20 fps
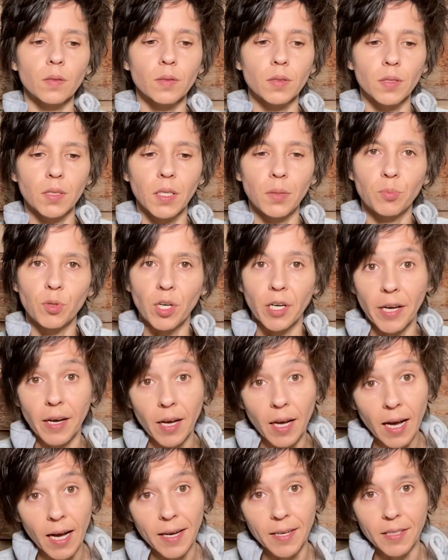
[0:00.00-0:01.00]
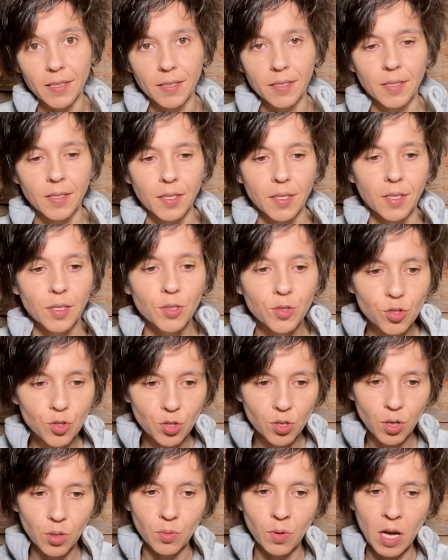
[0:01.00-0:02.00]
Libra, hi.
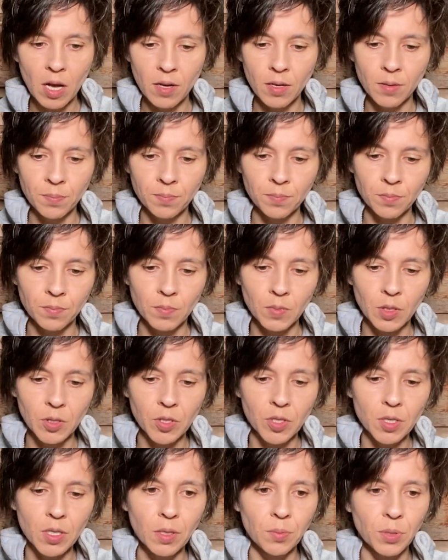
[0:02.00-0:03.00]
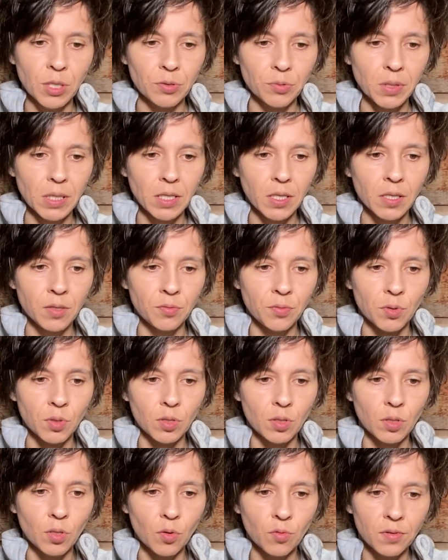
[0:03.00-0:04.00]
So this is going to be a reading
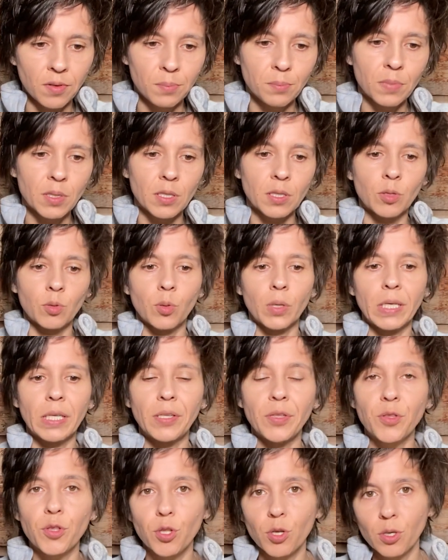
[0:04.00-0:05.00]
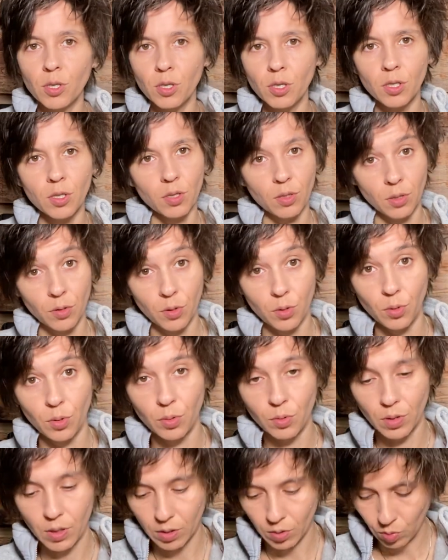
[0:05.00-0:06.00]
for November 23rd
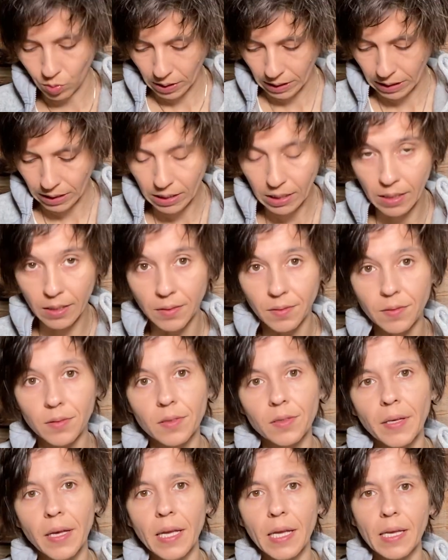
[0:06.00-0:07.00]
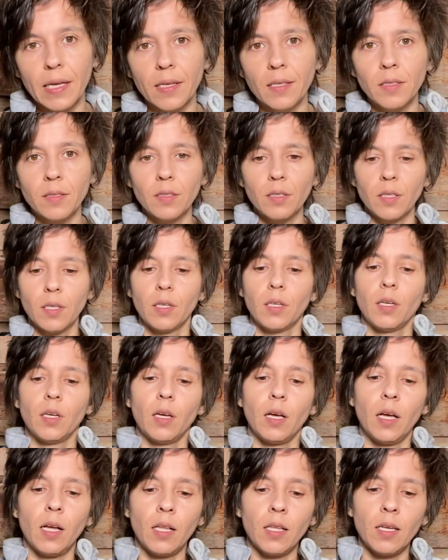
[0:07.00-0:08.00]
through the 29th. And
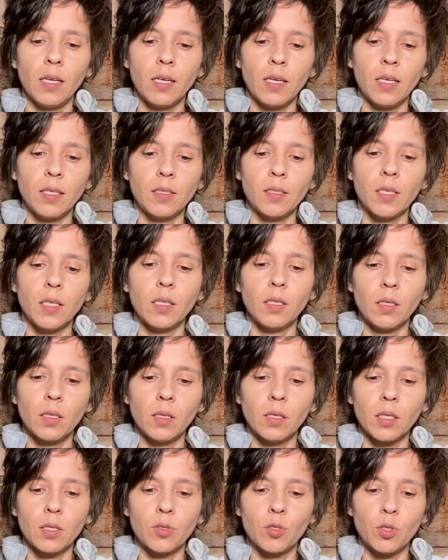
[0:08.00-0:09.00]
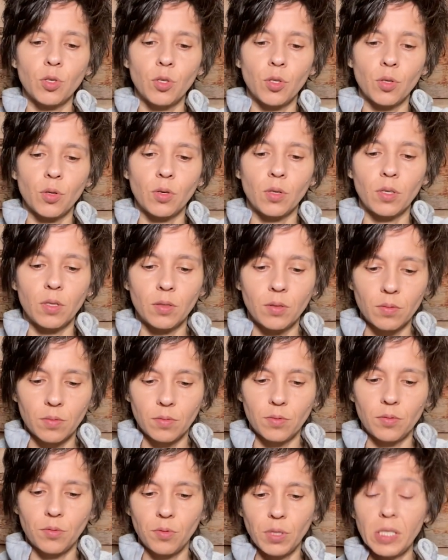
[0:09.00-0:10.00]
I'll take a look into your
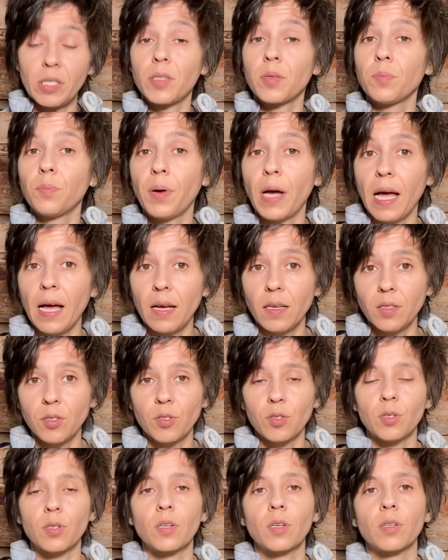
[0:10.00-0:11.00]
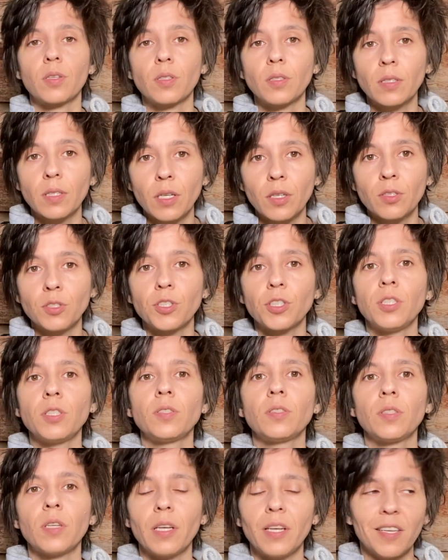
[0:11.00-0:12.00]
recent past, your current
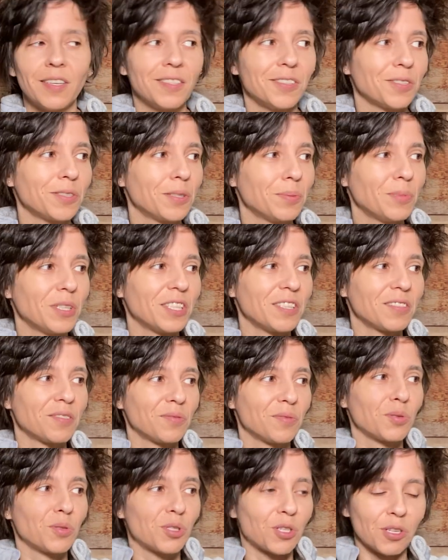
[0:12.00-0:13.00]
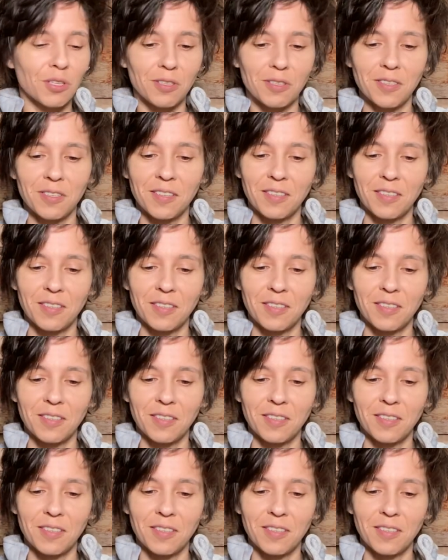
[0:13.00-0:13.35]
energies, and your immediate future.